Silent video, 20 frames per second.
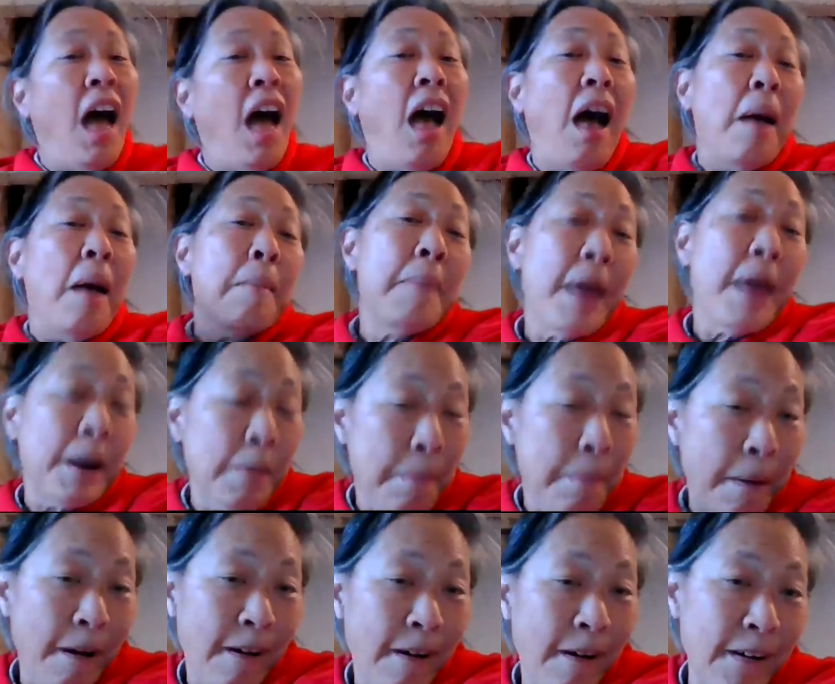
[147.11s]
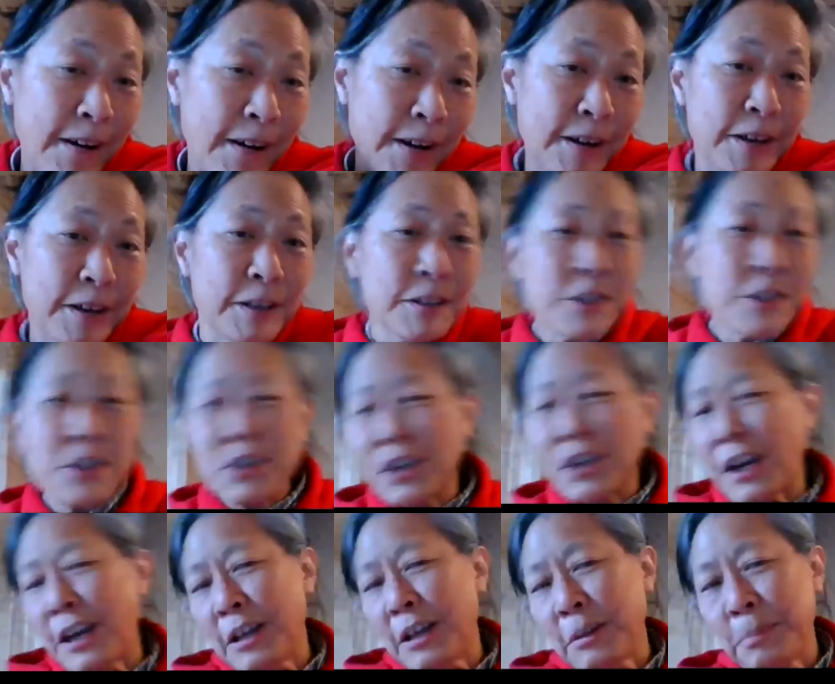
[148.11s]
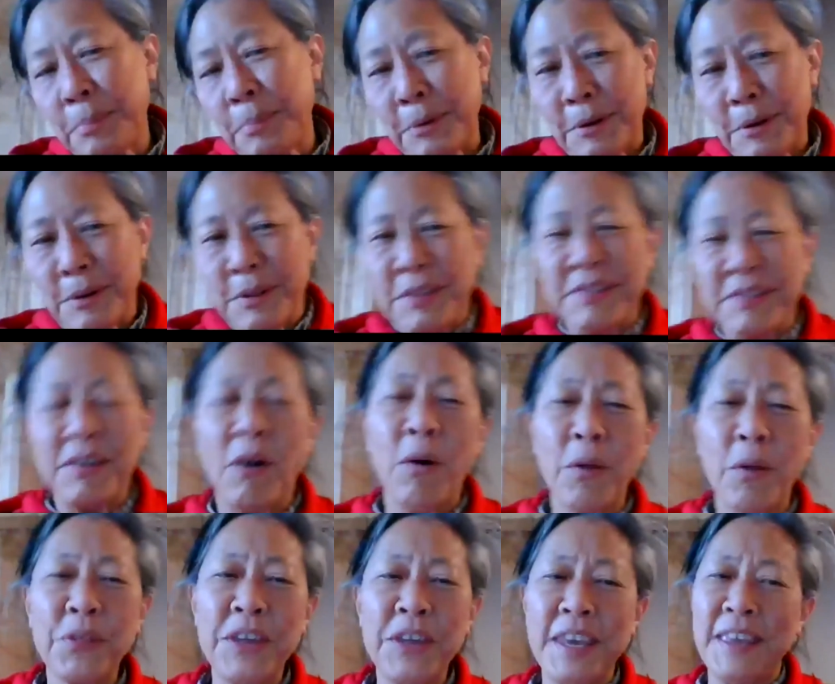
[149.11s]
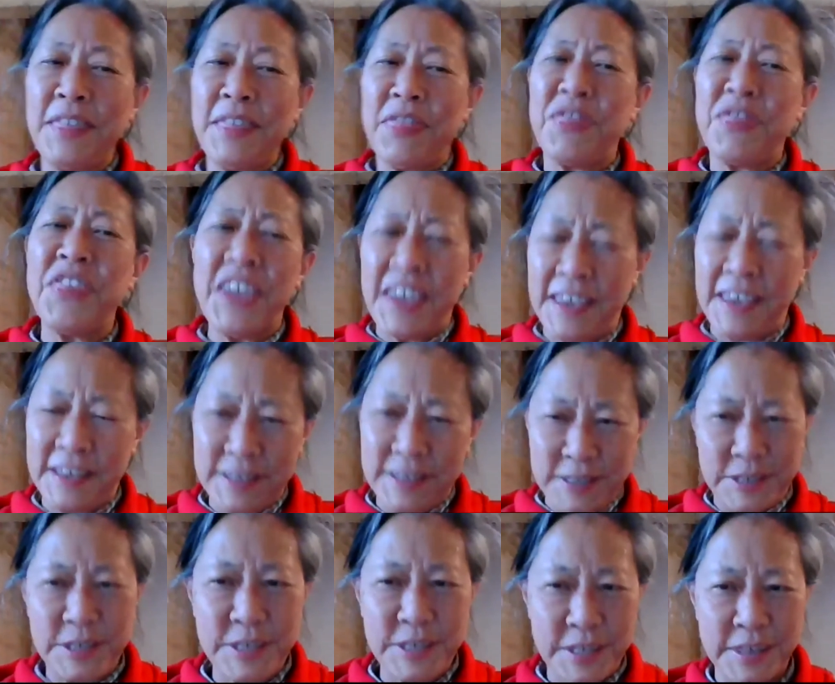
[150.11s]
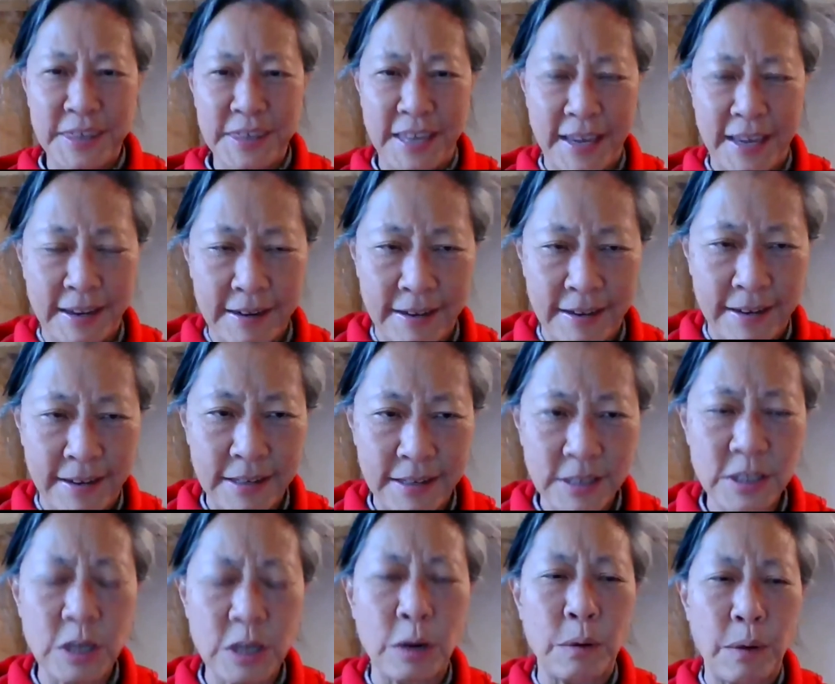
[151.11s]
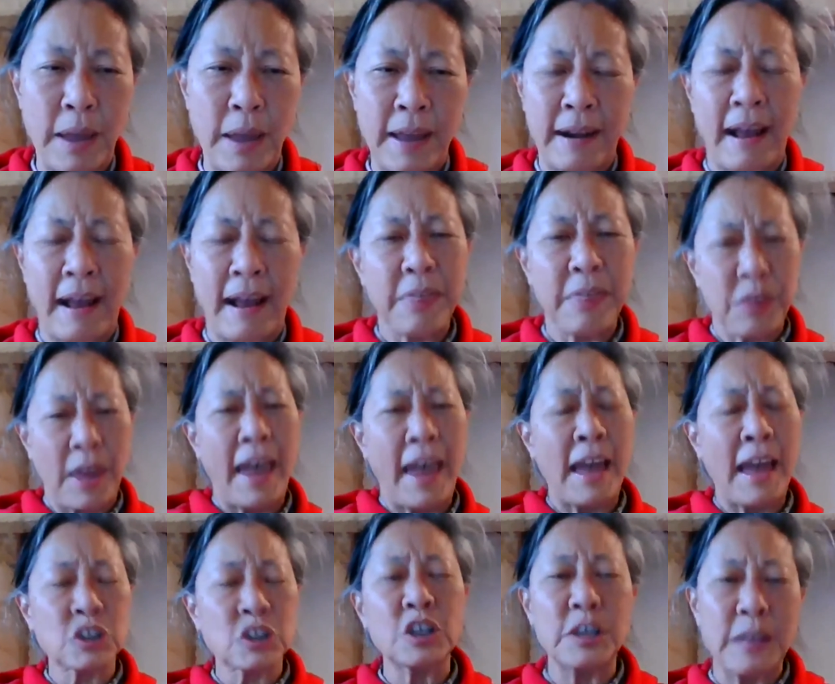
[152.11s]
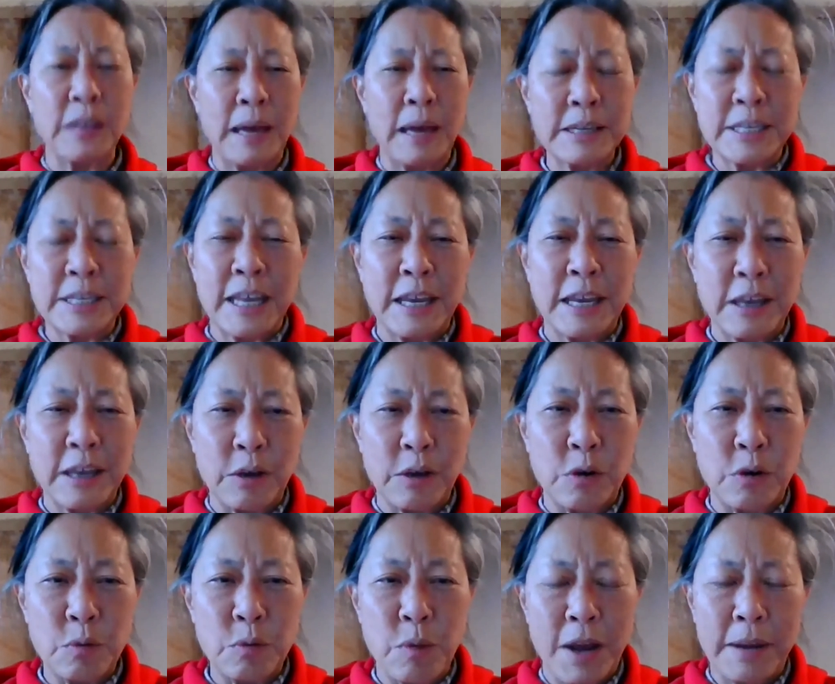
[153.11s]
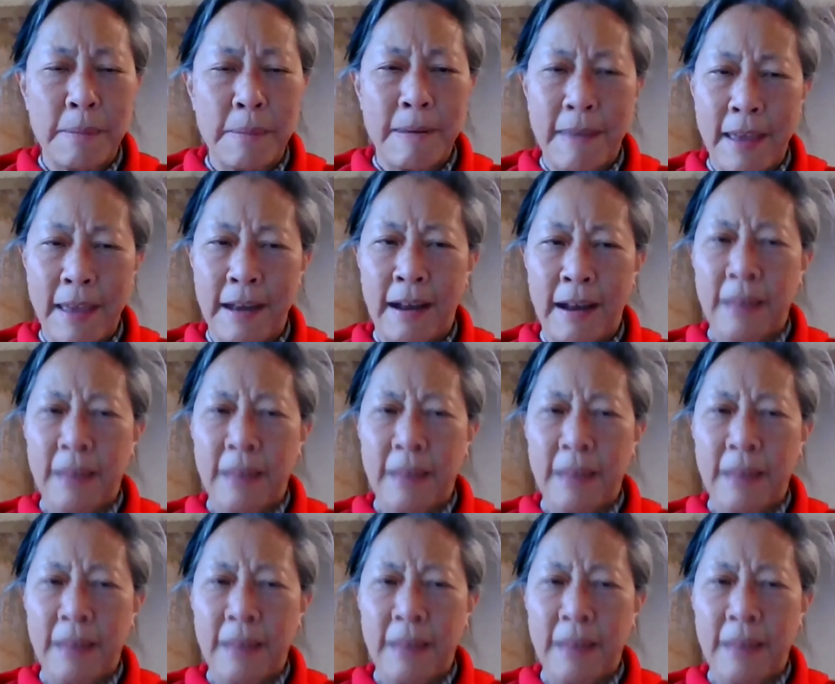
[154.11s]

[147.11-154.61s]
menopause, childbirth, all the things that and actually that is a good way to begin.